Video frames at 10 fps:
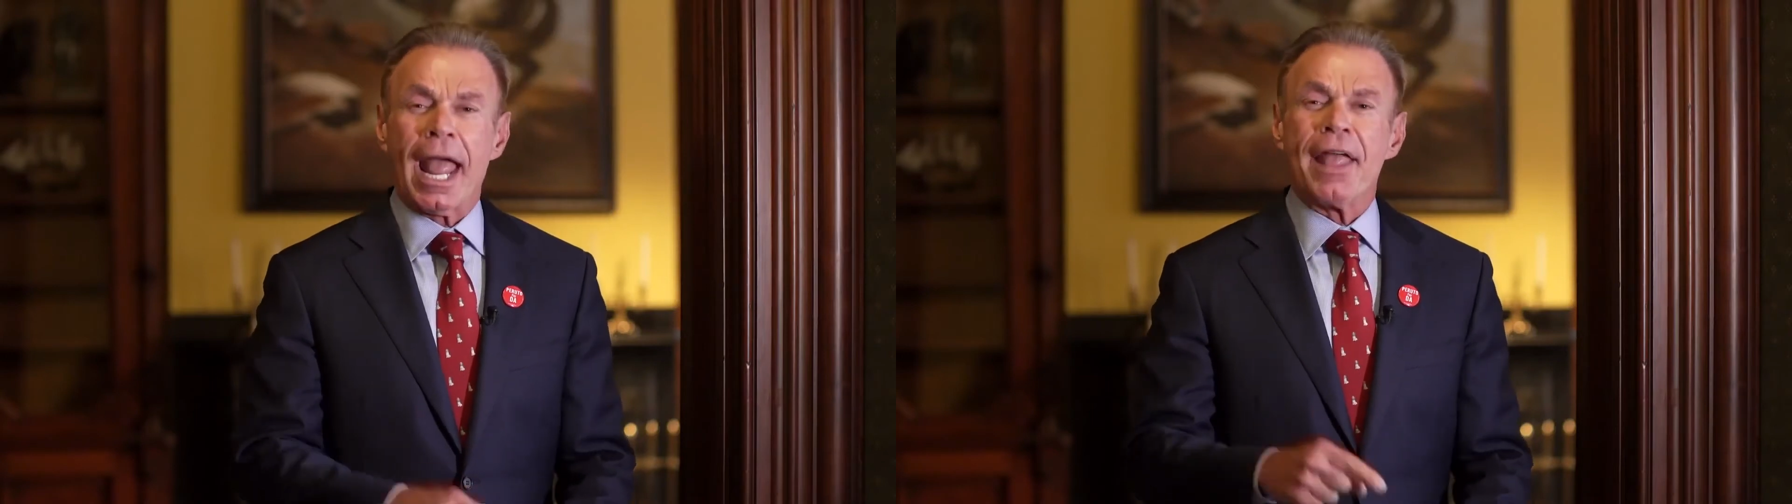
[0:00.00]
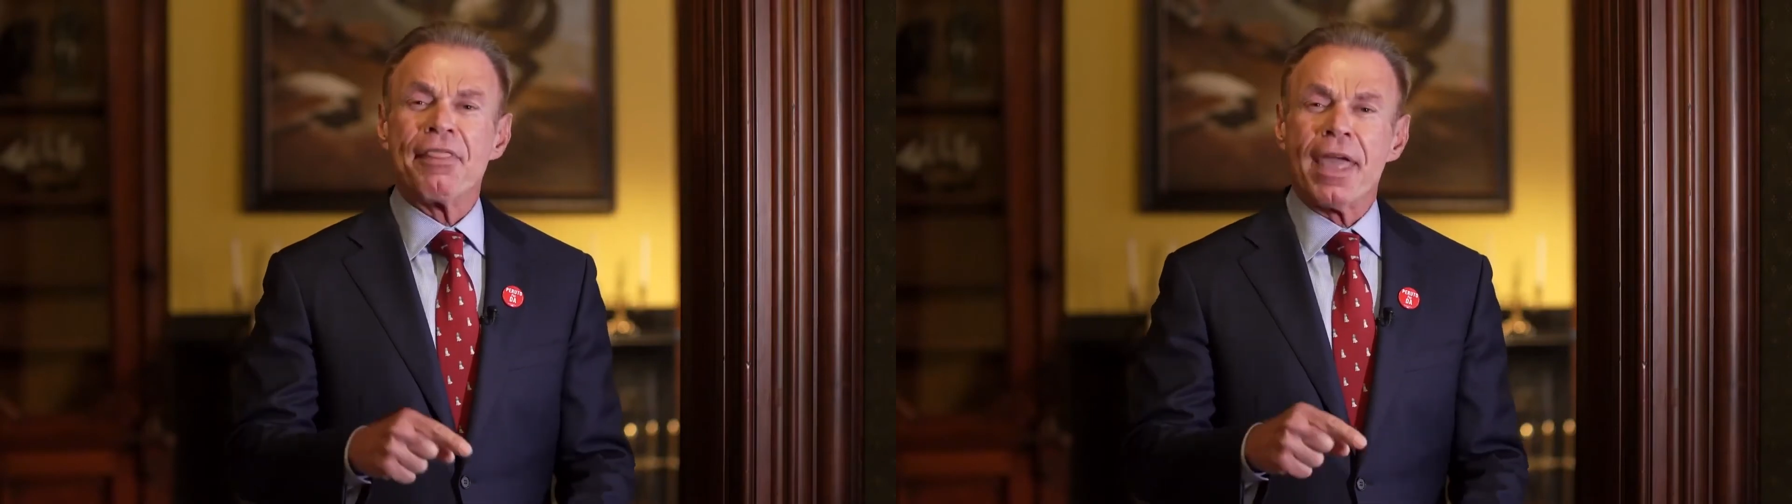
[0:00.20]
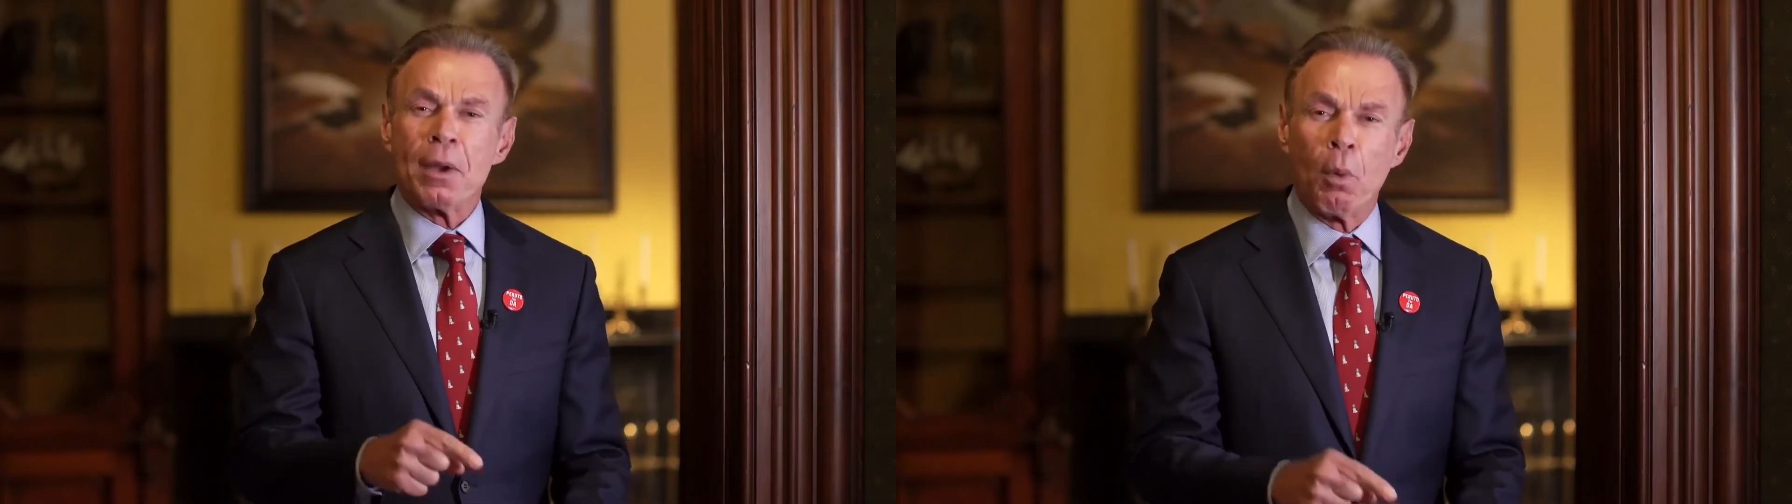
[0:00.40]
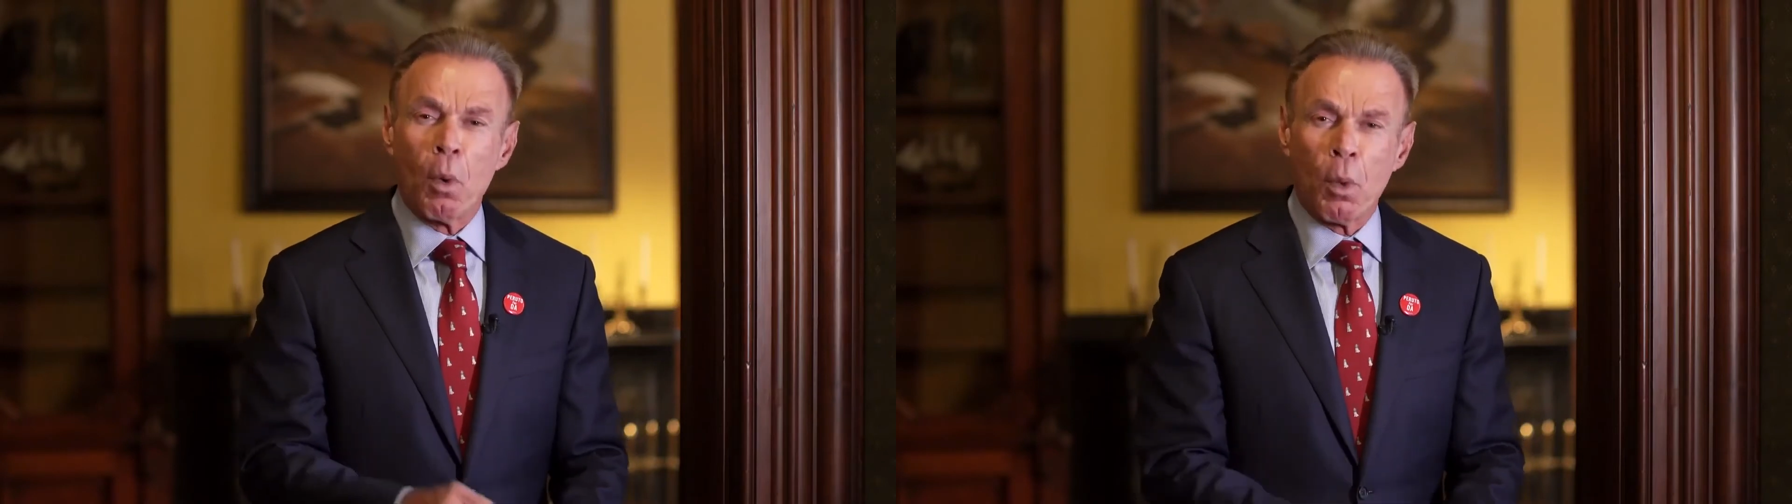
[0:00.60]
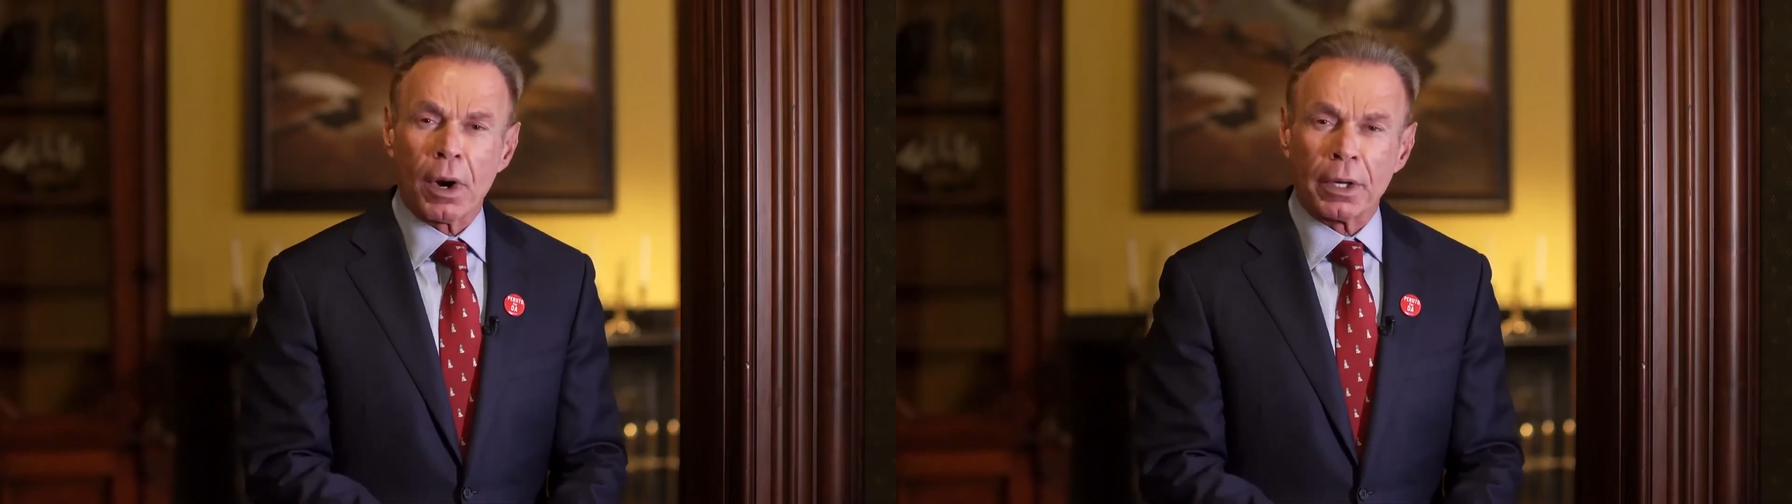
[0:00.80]
and they will
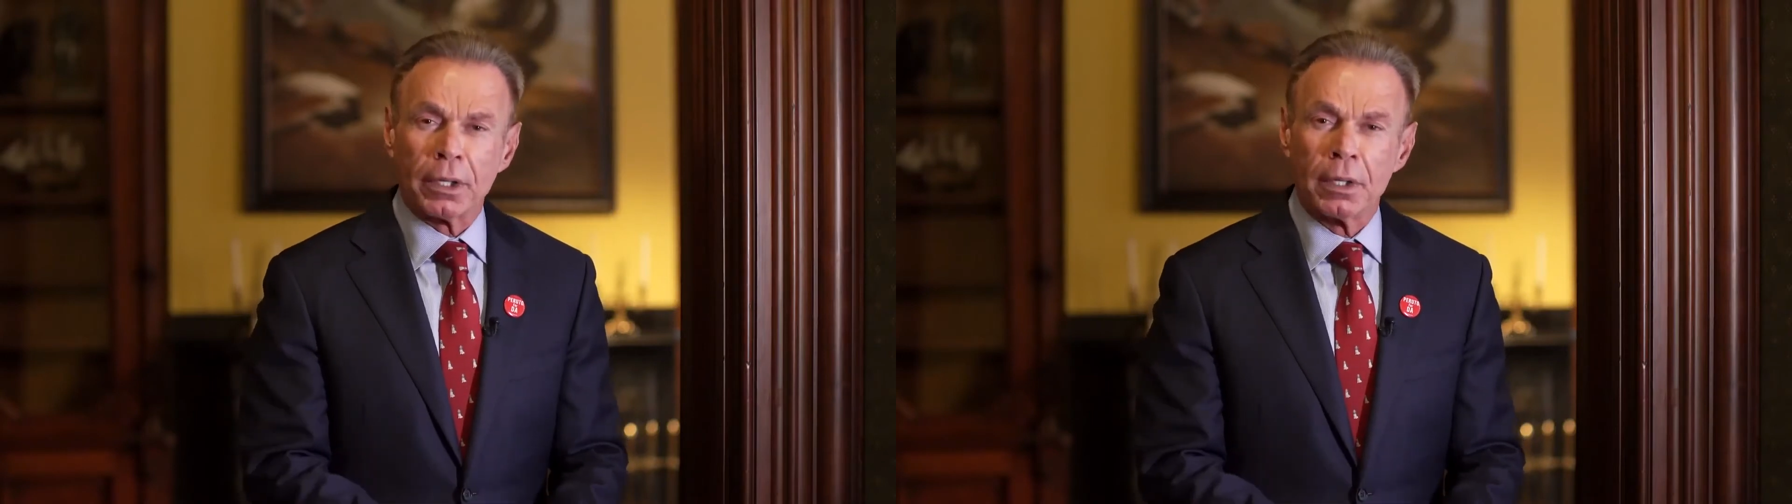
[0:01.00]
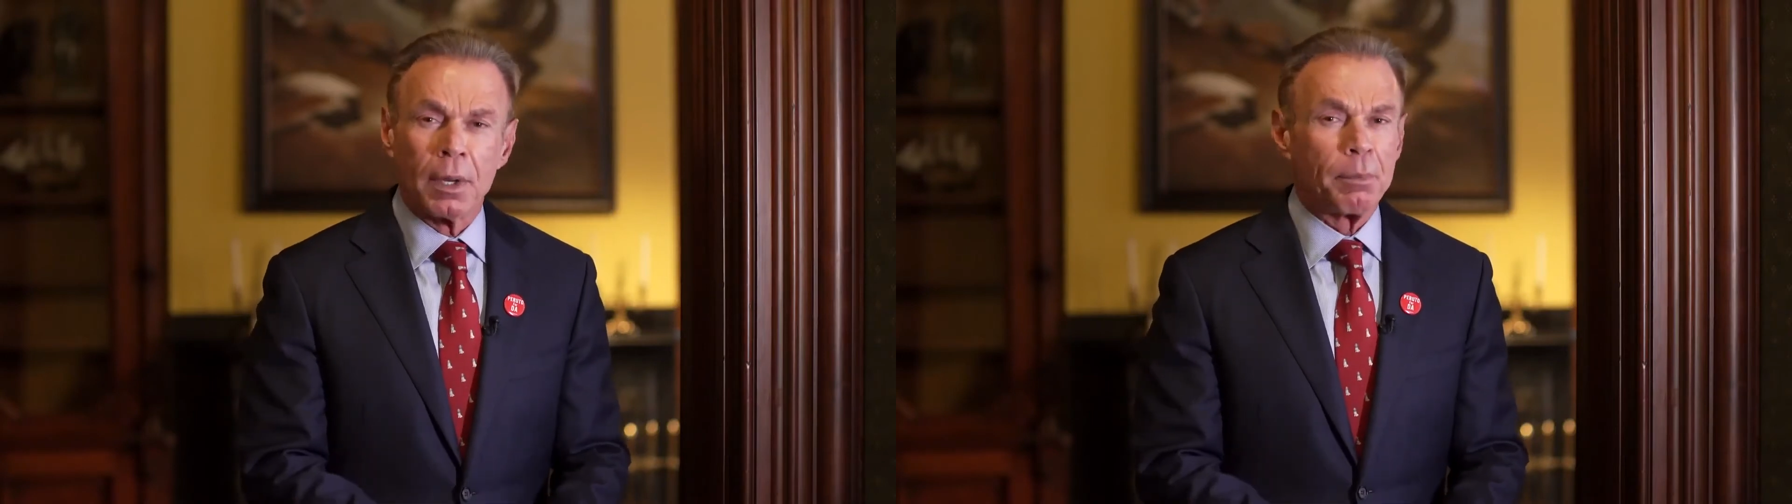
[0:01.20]
work,